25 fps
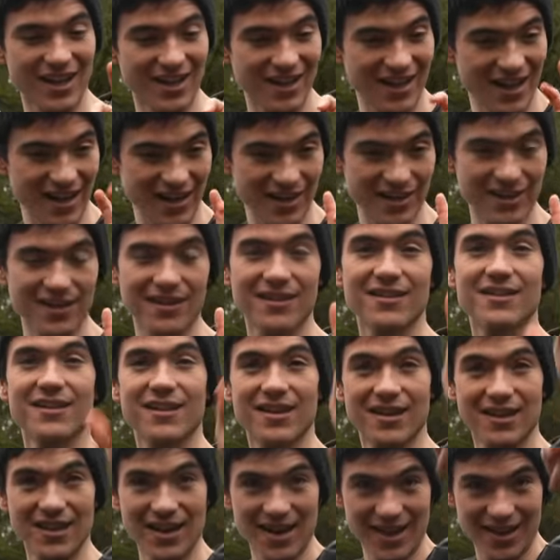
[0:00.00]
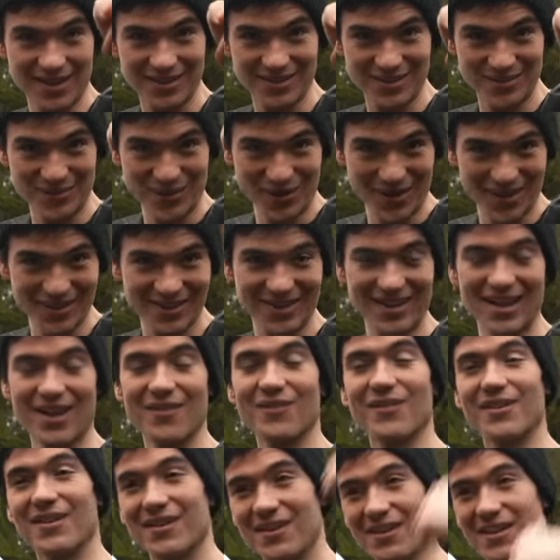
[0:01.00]
and Alex. Alex is behind the
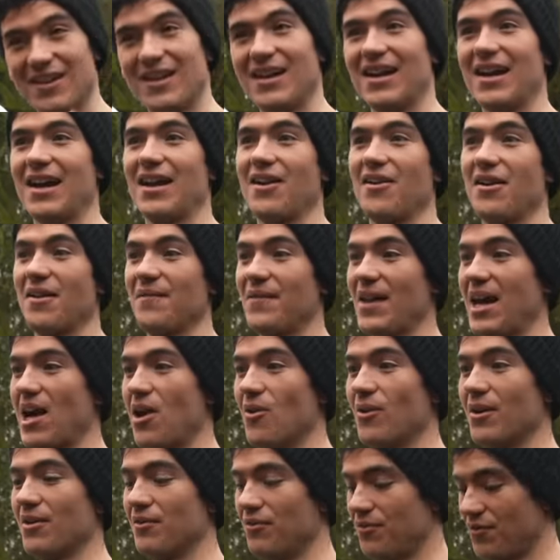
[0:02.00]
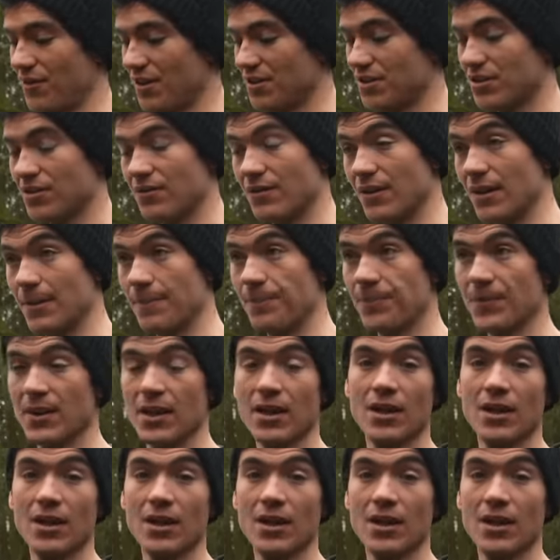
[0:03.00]
camera, and I'm now in front of it.